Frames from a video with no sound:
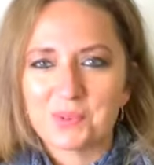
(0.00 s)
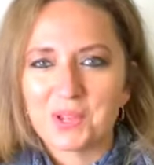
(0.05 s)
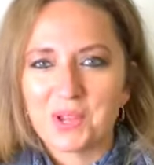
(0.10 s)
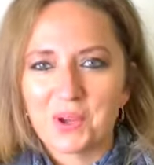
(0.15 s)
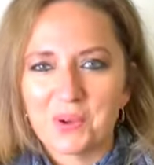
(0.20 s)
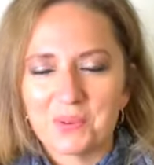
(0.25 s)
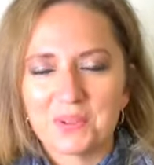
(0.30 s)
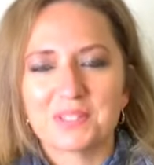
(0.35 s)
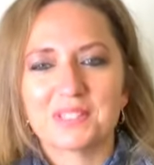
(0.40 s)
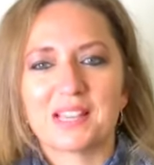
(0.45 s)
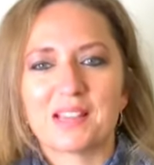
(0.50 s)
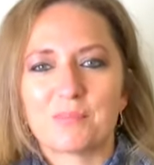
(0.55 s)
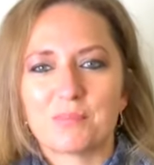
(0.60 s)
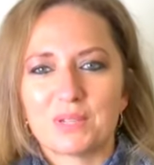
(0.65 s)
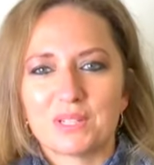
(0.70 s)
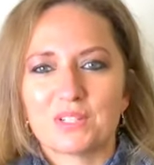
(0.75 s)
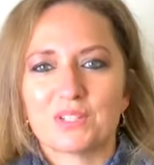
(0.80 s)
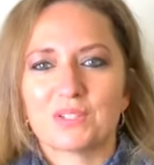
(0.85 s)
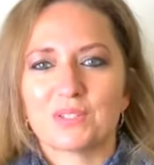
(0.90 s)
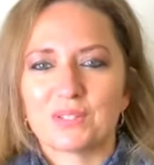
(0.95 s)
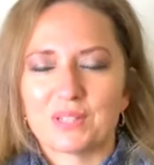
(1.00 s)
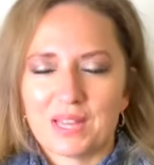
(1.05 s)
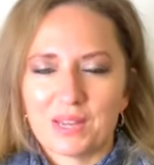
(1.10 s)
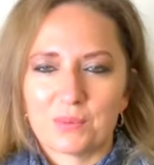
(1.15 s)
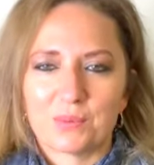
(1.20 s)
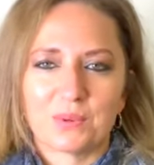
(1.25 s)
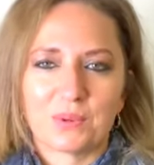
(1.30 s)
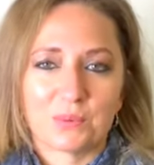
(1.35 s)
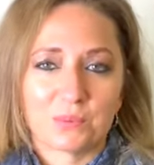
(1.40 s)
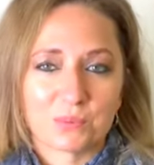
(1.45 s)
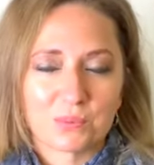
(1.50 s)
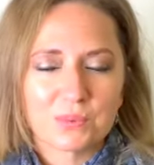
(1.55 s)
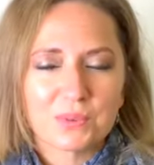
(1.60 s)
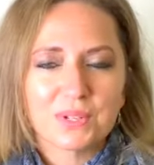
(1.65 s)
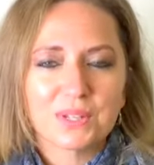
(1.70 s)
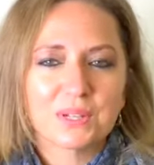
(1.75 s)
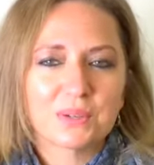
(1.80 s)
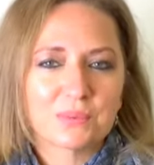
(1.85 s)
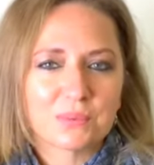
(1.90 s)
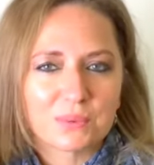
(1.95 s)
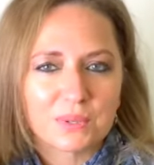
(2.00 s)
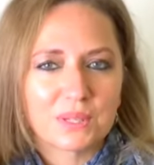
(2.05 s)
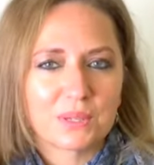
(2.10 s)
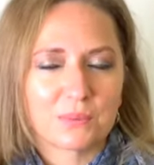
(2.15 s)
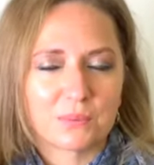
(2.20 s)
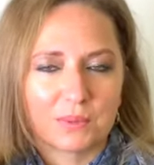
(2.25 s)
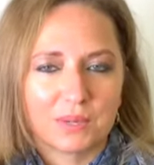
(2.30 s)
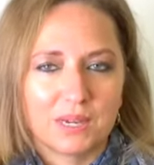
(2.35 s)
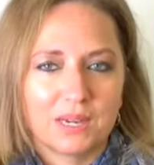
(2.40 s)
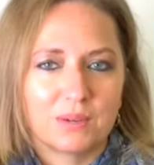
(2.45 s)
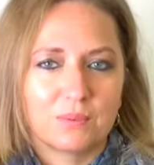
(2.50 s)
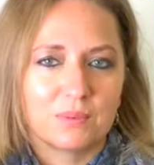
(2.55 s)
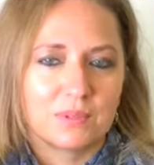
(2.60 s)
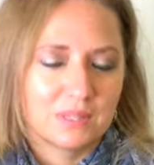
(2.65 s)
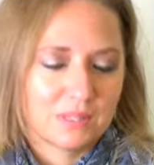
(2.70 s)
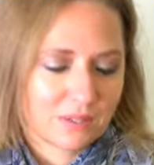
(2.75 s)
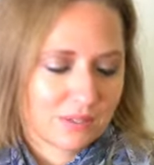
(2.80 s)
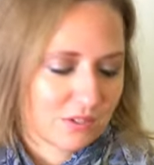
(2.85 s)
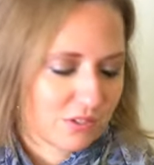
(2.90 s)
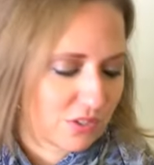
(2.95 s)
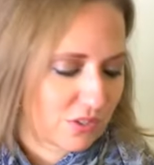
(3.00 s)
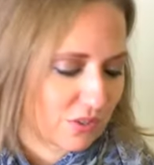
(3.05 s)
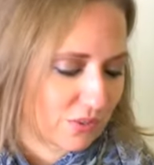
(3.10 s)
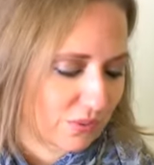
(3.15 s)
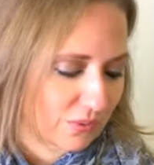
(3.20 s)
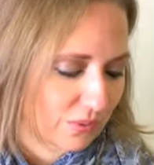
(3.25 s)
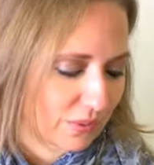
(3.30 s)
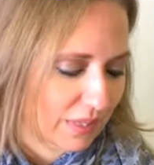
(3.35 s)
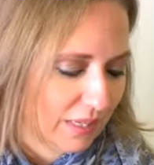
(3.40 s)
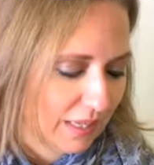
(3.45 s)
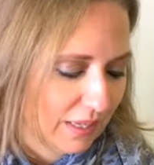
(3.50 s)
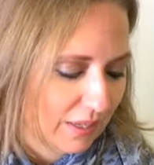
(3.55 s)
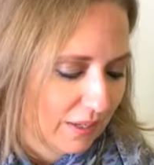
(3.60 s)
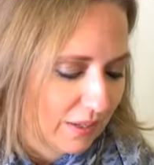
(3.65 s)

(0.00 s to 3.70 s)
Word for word: we always have pitches that will really, really ring when they're in tune.